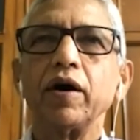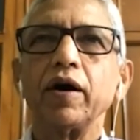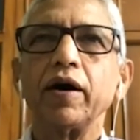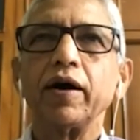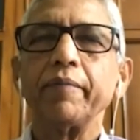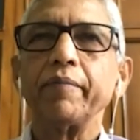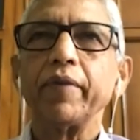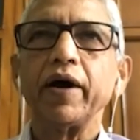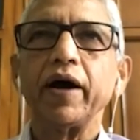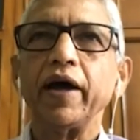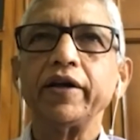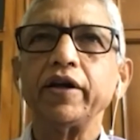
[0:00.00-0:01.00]
I'm,
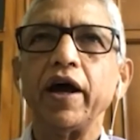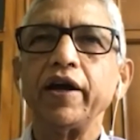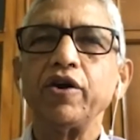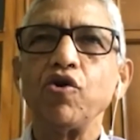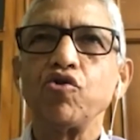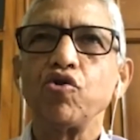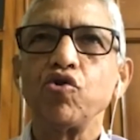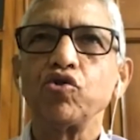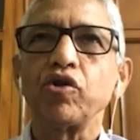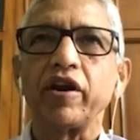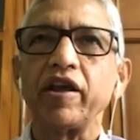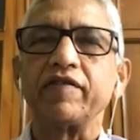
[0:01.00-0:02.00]
I, I don't know
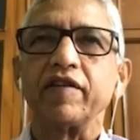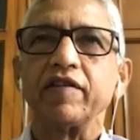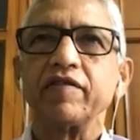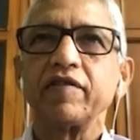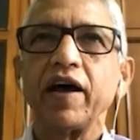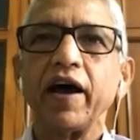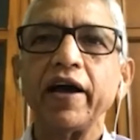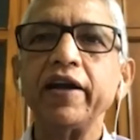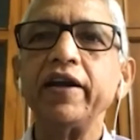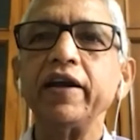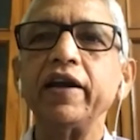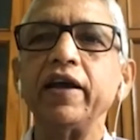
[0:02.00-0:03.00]
the reasons.
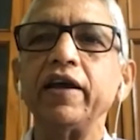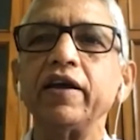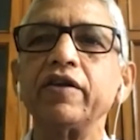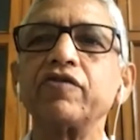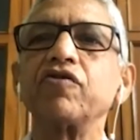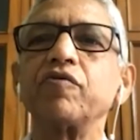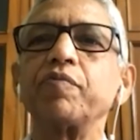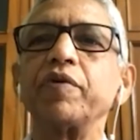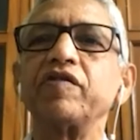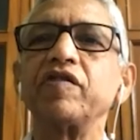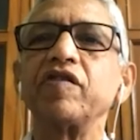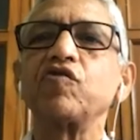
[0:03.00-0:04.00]
Ideally, it should be
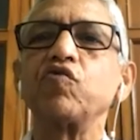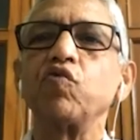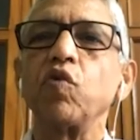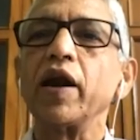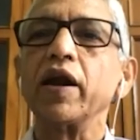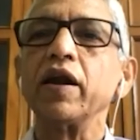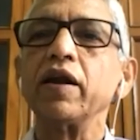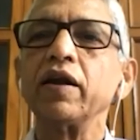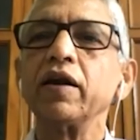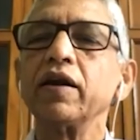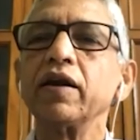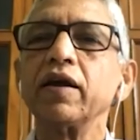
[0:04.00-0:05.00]
just one.
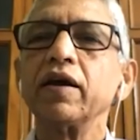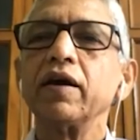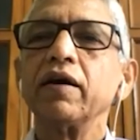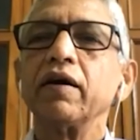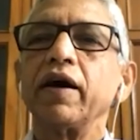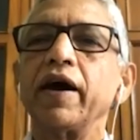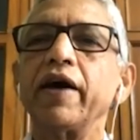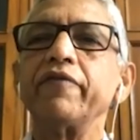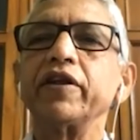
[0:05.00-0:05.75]
Having